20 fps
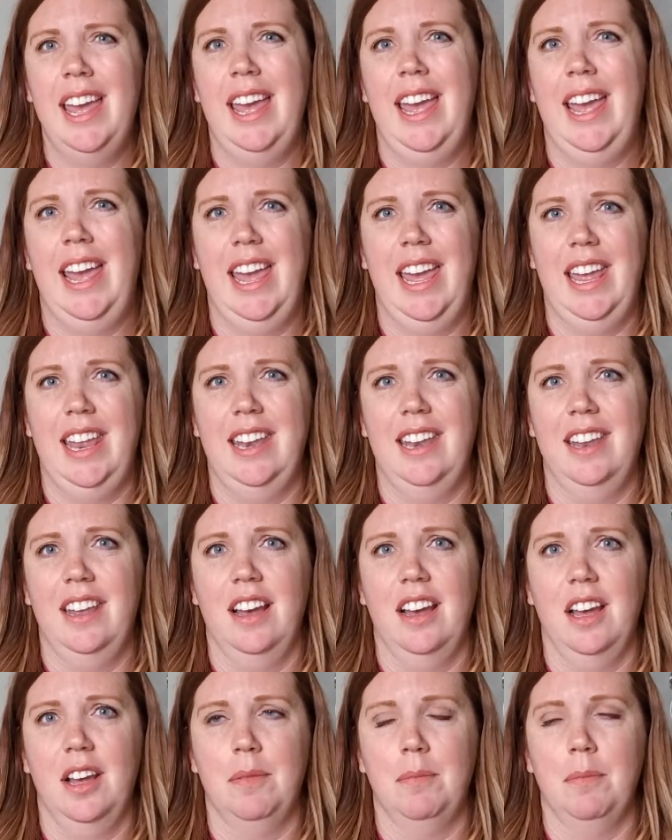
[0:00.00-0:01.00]
And
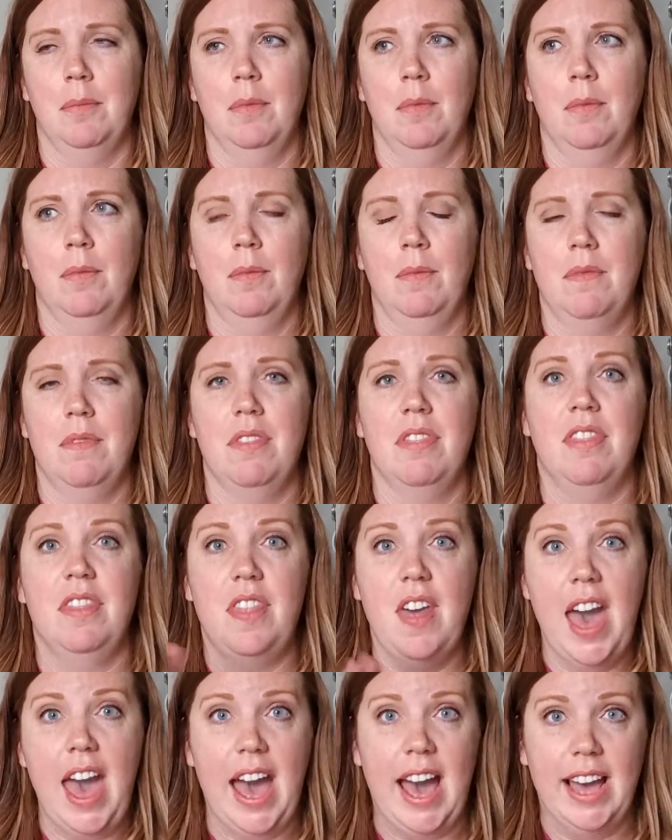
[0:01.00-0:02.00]
um,
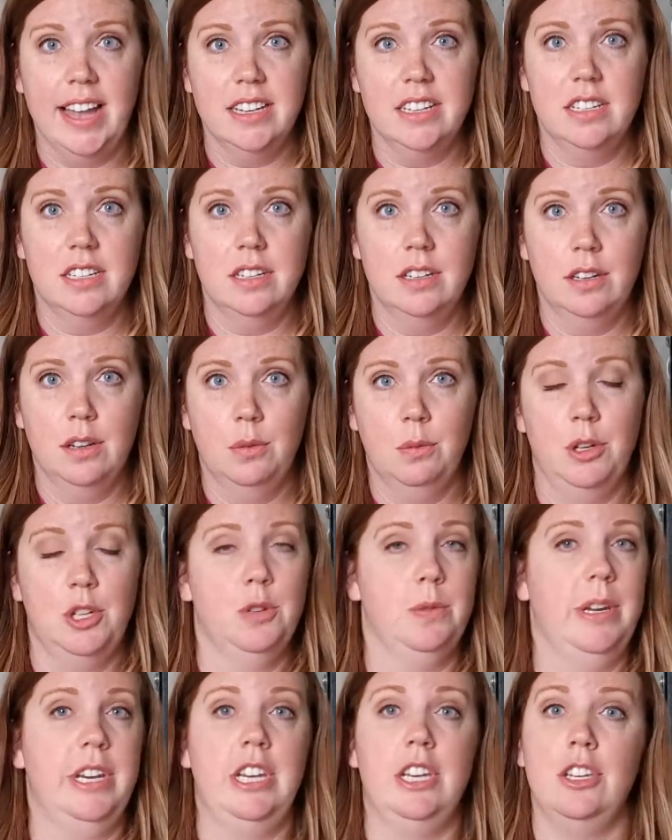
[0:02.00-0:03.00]
that, which
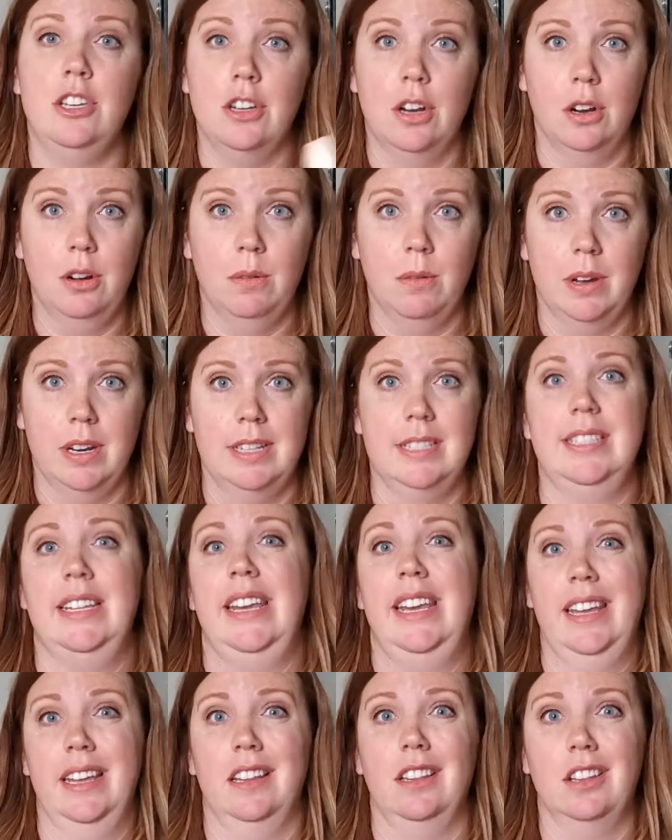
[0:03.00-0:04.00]
we don't want to
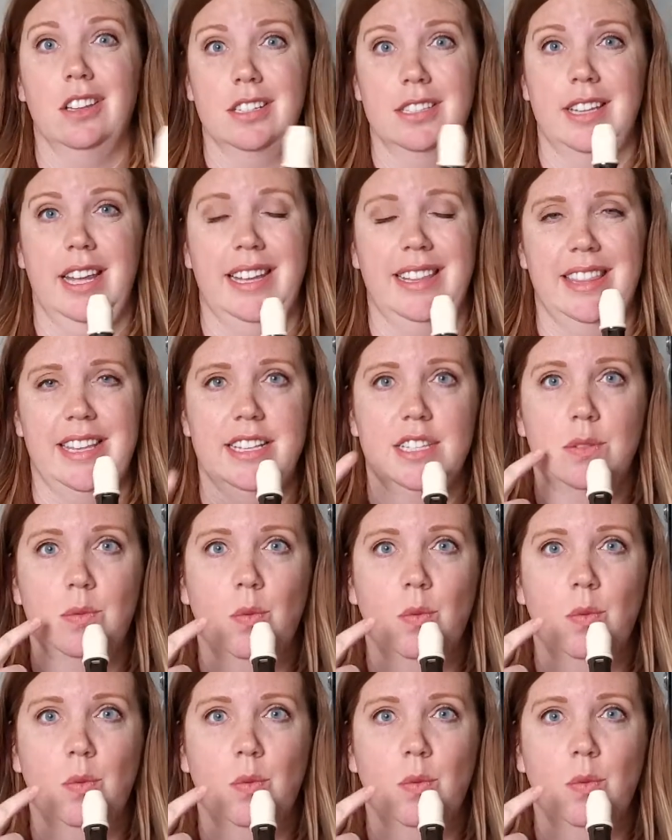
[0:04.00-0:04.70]
see, looks like this.